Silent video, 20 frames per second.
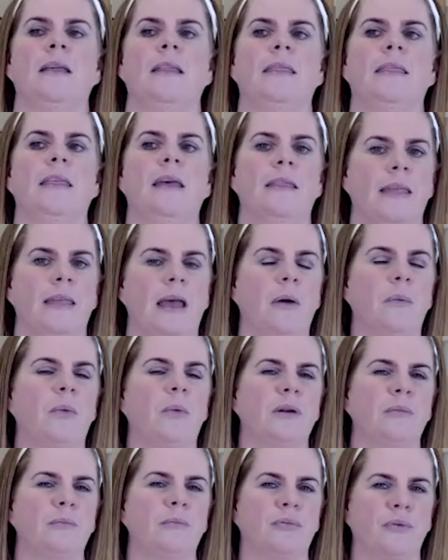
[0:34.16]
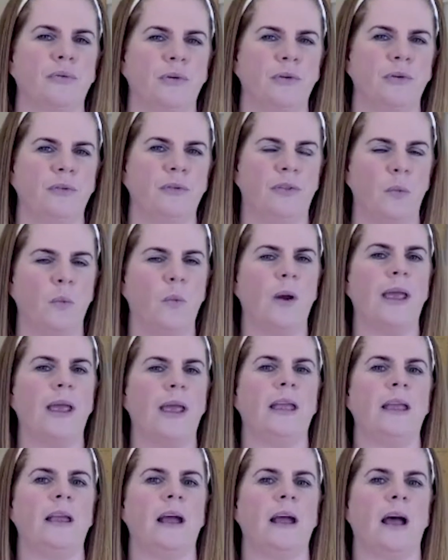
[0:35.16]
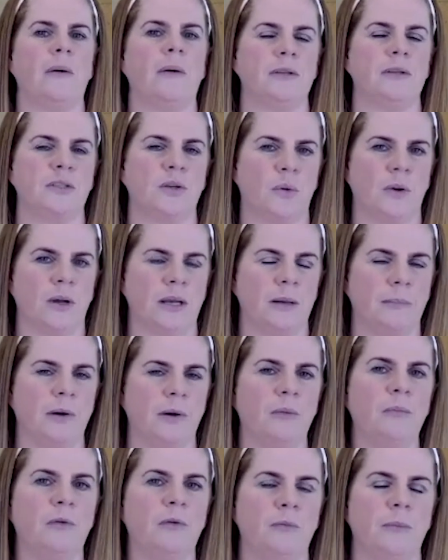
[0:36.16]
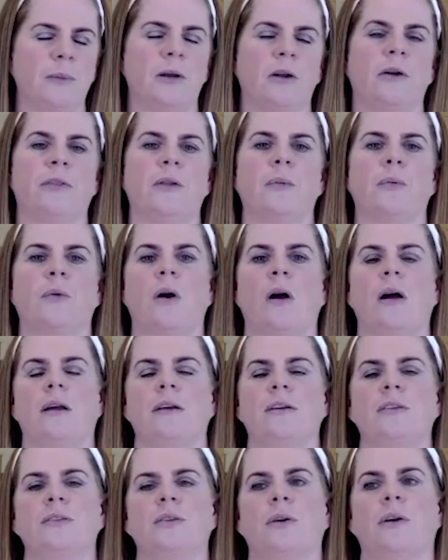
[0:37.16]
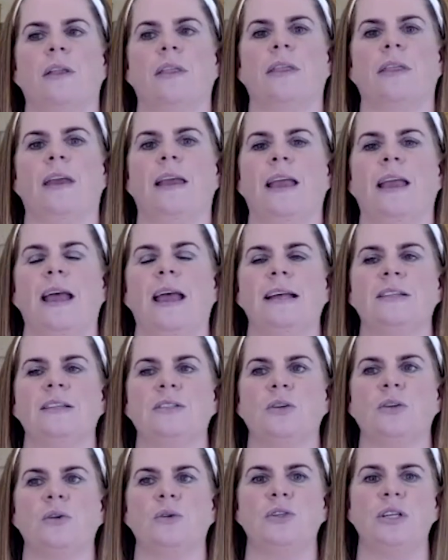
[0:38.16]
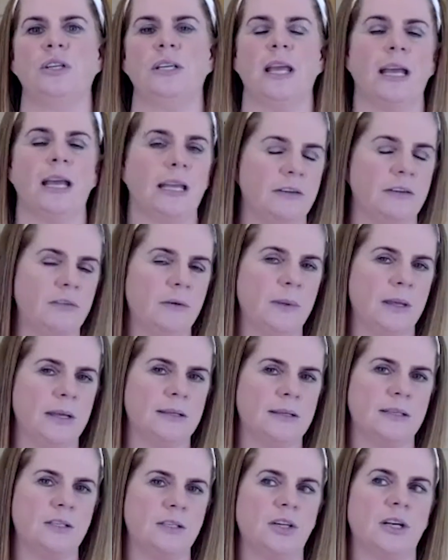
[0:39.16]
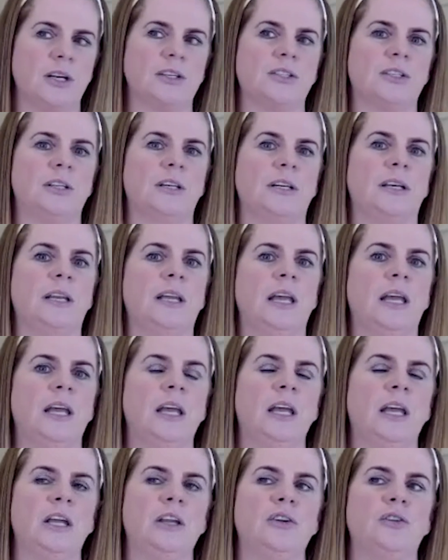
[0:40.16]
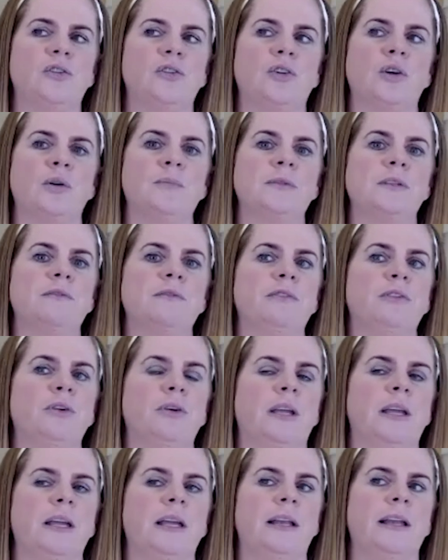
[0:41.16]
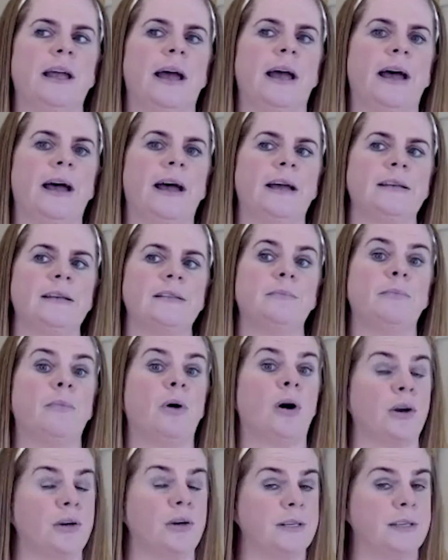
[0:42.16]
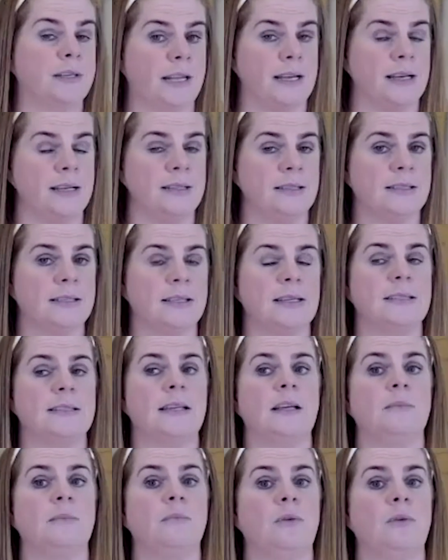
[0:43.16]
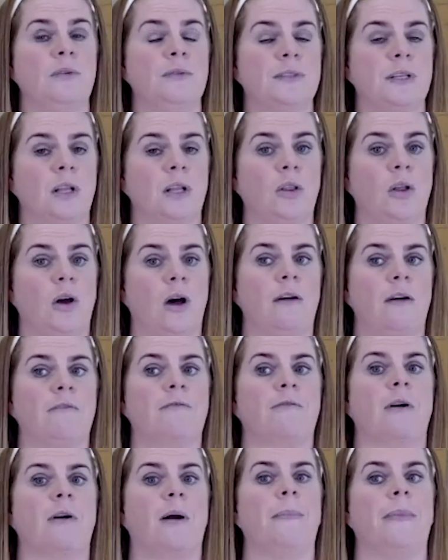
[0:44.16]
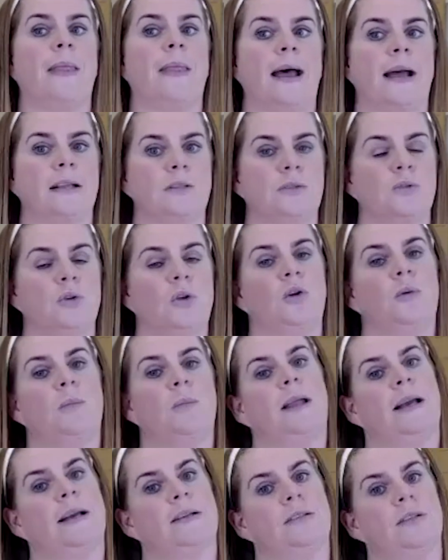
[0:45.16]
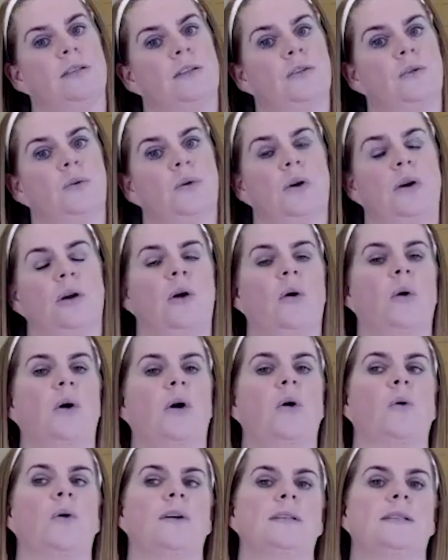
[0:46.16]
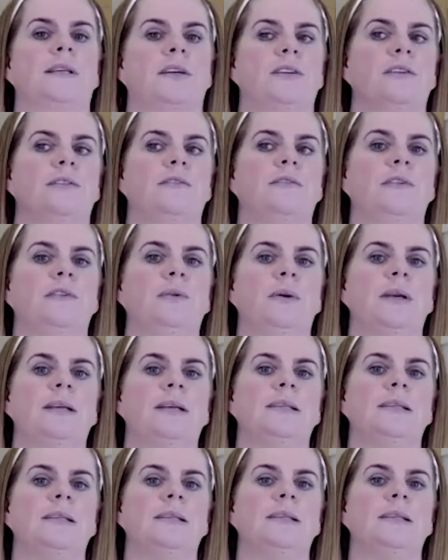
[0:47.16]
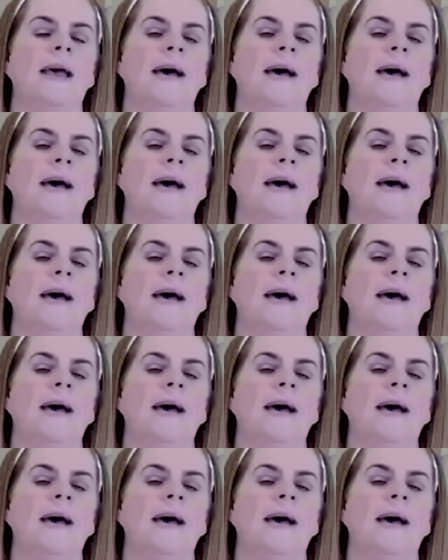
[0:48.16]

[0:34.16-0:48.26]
that that would improve the way I was going about movement on the rock, sort of thing. And so she had given me a suggestion in terms of looking at modern dance, because it moves a lot from that solar plexus or, or core centered focus,